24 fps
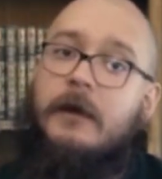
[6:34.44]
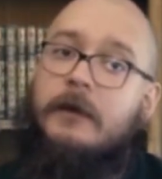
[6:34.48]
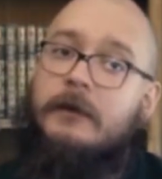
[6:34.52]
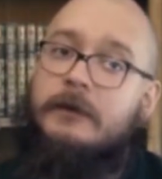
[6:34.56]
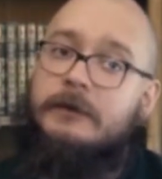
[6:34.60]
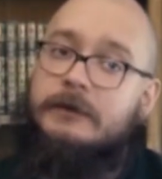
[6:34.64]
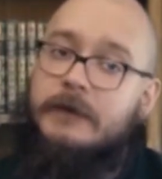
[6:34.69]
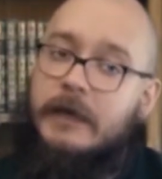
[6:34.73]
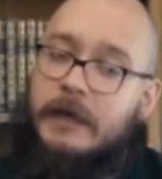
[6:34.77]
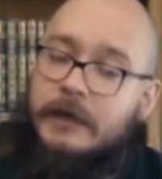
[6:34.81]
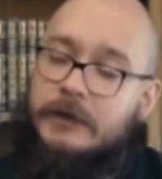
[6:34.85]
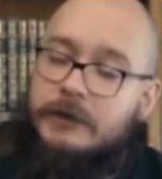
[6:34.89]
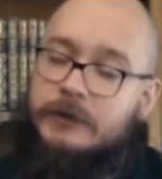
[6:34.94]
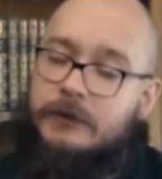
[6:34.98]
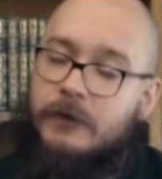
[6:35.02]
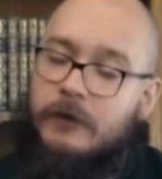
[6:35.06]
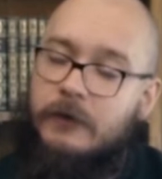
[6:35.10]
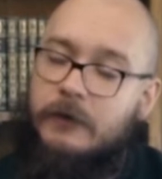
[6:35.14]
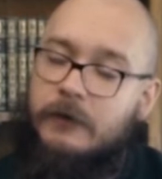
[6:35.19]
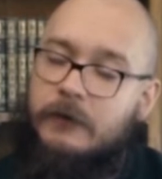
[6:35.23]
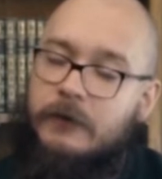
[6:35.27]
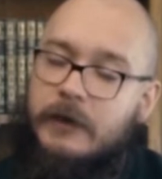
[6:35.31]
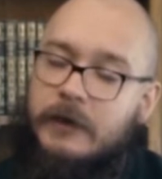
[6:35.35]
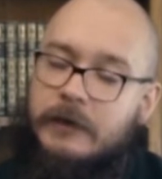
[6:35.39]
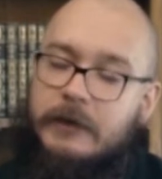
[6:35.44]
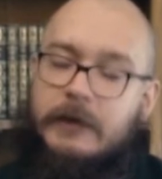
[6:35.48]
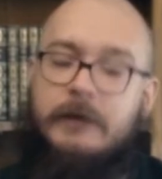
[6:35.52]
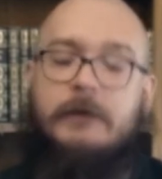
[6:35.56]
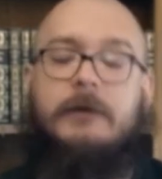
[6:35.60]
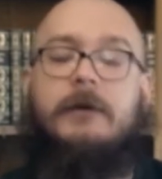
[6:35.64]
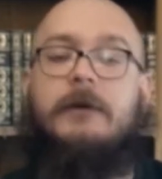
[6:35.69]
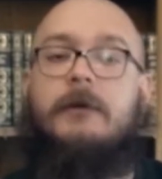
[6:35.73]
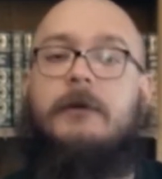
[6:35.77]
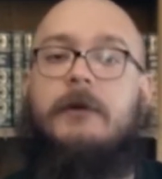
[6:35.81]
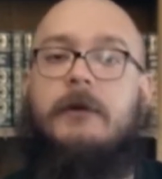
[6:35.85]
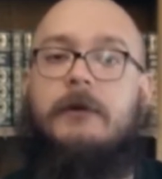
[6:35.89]
The second stroke I'd like
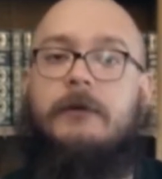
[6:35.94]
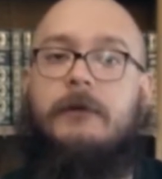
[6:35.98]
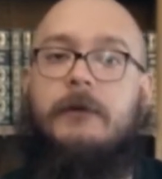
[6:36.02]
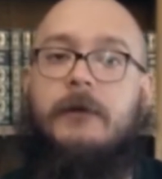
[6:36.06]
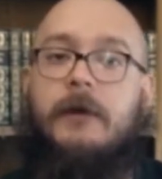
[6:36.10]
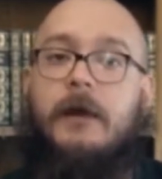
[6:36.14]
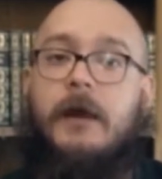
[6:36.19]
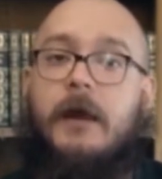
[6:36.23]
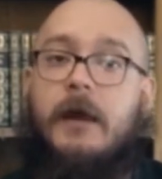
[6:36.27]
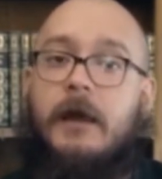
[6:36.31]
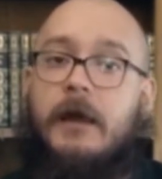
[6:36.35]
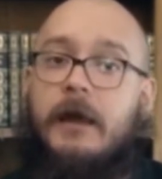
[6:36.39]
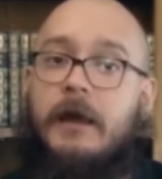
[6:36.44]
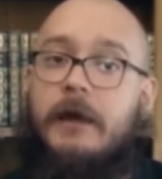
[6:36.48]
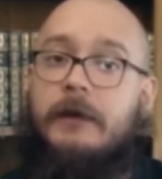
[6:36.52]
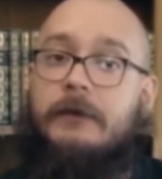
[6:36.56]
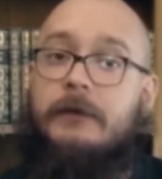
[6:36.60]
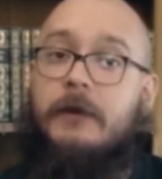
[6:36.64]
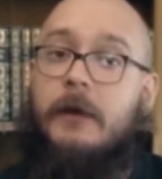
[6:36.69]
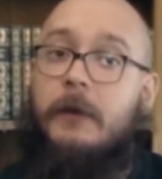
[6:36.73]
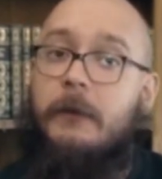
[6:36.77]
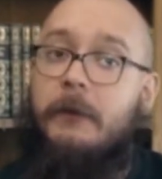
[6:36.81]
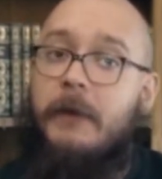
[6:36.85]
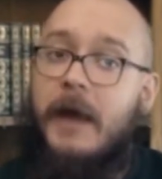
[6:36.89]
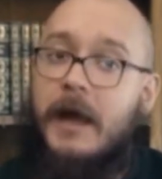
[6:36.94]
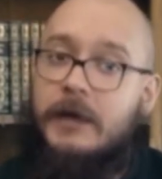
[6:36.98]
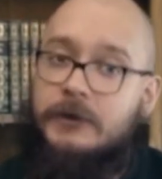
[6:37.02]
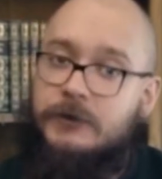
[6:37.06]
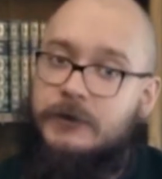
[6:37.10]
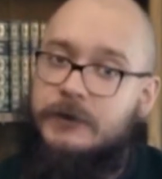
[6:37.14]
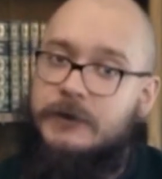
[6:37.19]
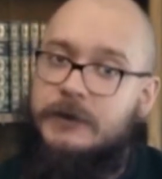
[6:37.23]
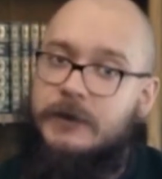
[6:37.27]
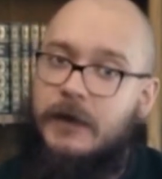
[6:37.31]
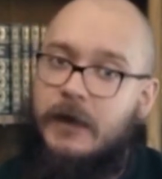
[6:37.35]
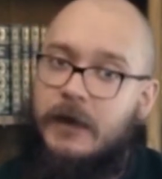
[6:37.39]
to go over is
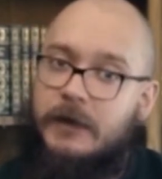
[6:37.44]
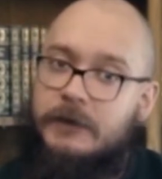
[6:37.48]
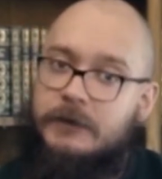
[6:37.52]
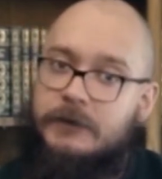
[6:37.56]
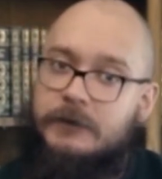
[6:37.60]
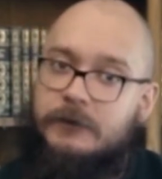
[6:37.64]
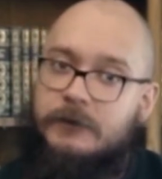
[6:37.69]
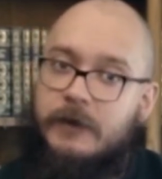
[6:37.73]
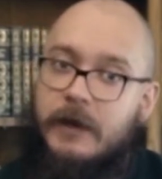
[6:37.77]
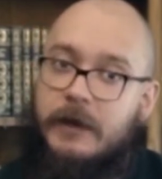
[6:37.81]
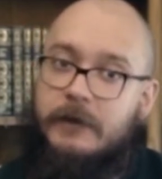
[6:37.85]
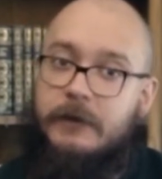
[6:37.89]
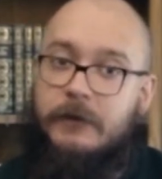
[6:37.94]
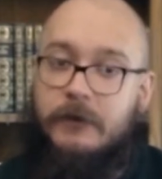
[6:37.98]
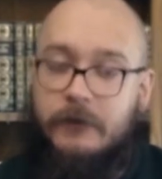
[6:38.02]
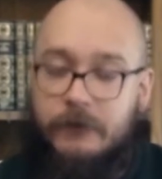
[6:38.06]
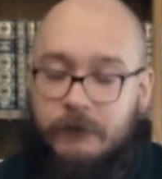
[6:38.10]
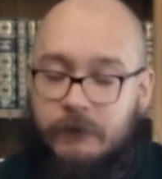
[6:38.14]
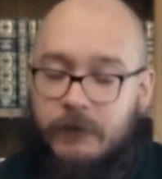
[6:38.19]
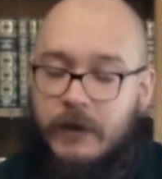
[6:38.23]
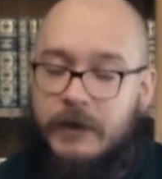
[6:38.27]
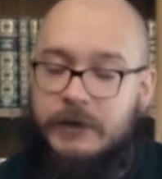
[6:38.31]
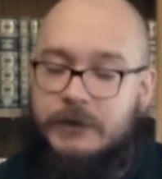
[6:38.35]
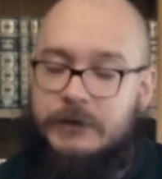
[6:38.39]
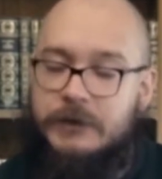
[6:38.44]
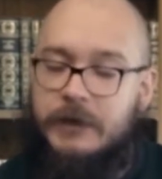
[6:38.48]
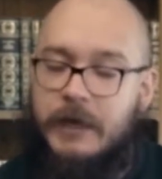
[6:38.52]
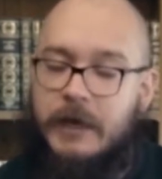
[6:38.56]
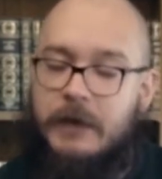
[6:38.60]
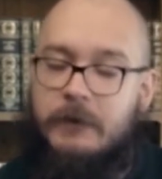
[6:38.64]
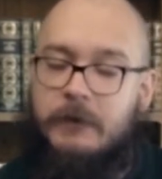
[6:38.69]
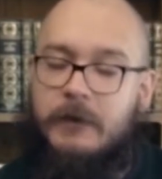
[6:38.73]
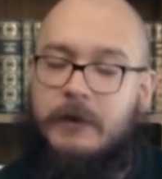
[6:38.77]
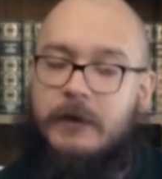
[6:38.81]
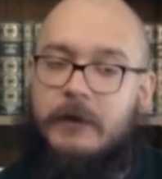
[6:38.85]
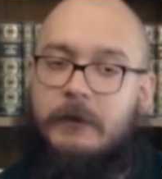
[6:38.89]
petrissage, right? Another French
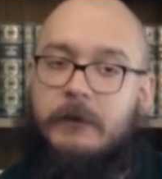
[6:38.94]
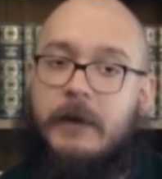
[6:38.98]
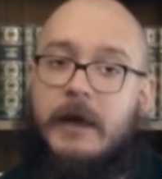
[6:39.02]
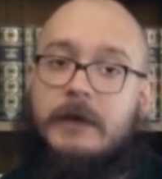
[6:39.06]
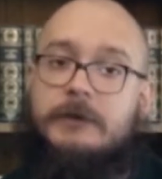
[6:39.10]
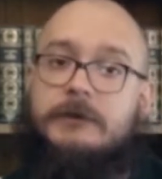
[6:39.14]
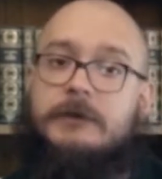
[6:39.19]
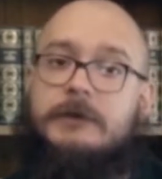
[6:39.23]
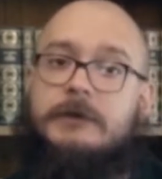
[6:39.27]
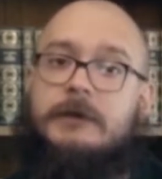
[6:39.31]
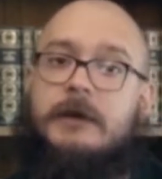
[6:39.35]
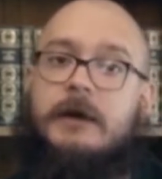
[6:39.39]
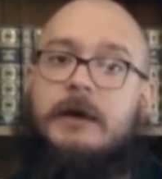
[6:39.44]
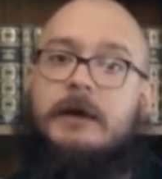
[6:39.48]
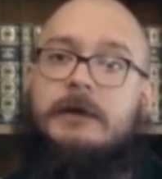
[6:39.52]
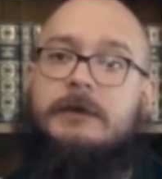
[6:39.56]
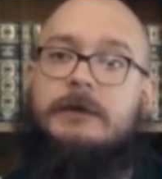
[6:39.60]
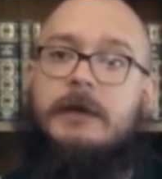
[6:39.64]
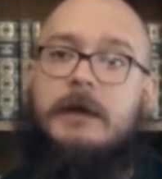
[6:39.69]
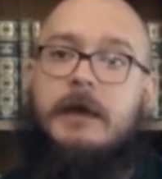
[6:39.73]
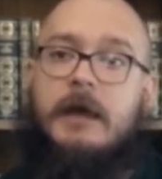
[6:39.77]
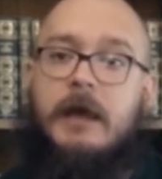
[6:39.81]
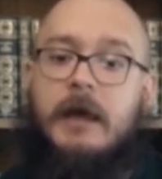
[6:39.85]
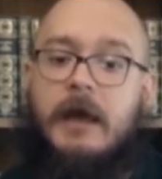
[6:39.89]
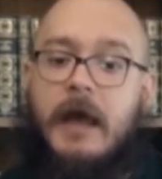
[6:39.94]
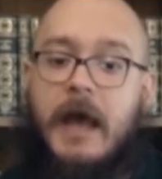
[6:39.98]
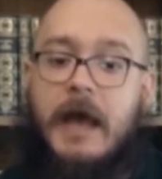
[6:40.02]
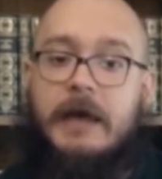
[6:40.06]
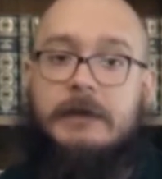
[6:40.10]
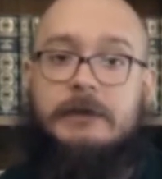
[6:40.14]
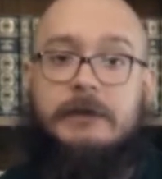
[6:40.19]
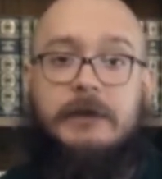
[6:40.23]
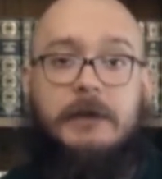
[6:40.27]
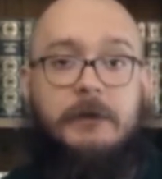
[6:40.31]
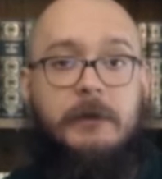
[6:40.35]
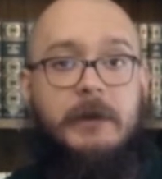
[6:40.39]
name here. Petrissage
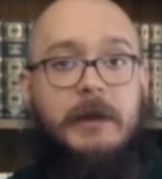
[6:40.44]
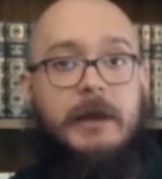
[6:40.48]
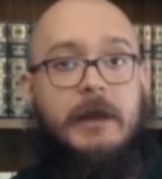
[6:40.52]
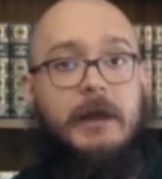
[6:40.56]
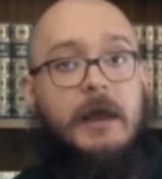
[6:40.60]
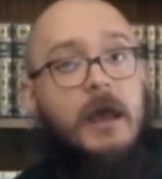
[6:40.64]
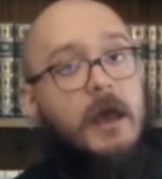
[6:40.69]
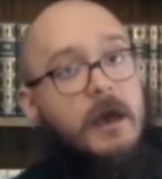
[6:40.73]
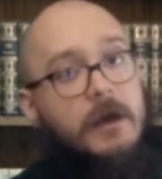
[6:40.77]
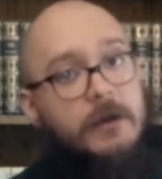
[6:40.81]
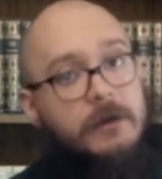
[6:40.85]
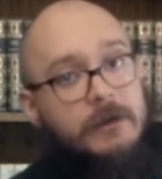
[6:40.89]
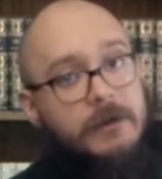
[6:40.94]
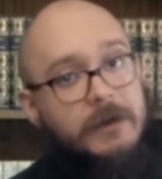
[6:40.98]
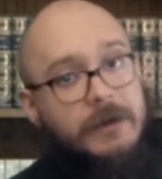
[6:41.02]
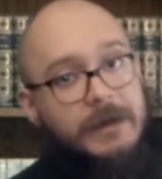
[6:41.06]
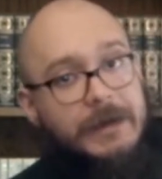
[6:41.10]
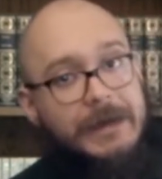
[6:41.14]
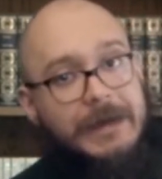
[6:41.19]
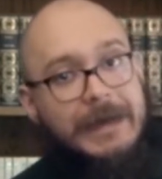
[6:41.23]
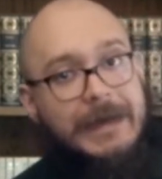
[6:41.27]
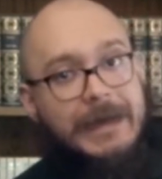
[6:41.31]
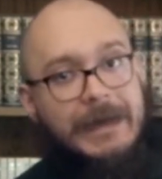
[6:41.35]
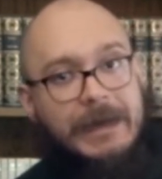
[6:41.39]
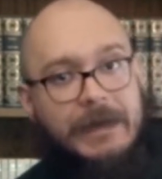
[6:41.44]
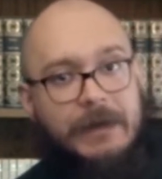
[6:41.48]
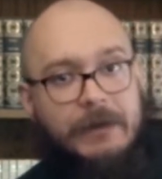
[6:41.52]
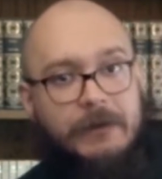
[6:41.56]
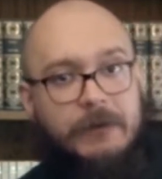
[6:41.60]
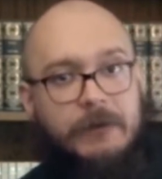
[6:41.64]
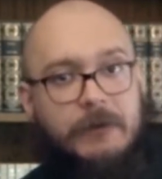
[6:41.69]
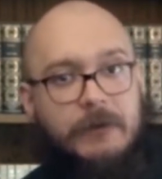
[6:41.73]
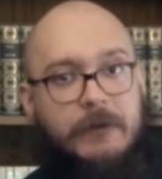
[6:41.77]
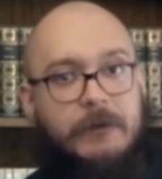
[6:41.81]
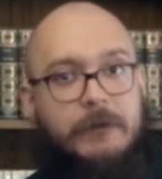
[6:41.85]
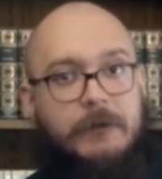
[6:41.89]
actually meaning to knead.